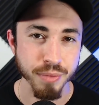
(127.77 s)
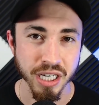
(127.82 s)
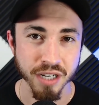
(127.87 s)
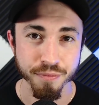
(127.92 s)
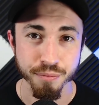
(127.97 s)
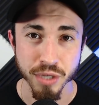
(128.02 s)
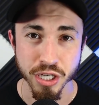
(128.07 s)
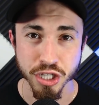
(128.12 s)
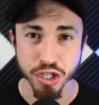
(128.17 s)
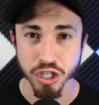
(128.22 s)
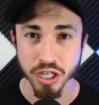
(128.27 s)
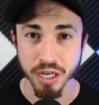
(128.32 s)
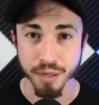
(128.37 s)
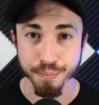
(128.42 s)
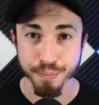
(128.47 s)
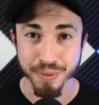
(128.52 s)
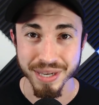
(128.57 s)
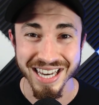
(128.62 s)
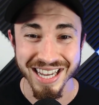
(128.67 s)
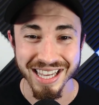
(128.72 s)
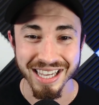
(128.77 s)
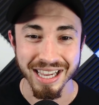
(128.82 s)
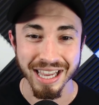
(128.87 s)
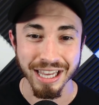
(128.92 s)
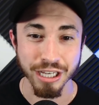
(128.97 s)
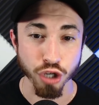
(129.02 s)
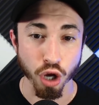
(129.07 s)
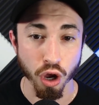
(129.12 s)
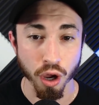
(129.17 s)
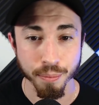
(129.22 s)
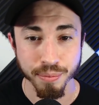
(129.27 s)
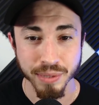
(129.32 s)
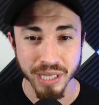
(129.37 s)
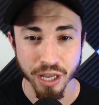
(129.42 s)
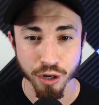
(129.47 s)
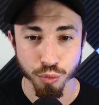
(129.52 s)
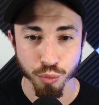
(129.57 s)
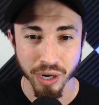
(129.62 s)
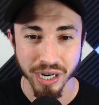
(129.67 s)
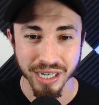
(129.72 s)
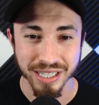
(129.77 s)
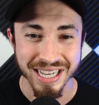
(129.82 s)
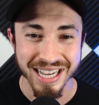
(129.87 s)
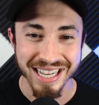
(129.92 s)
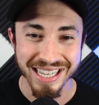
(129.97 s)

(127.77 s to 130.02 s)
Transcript: of Michigan beating a top 10 ranked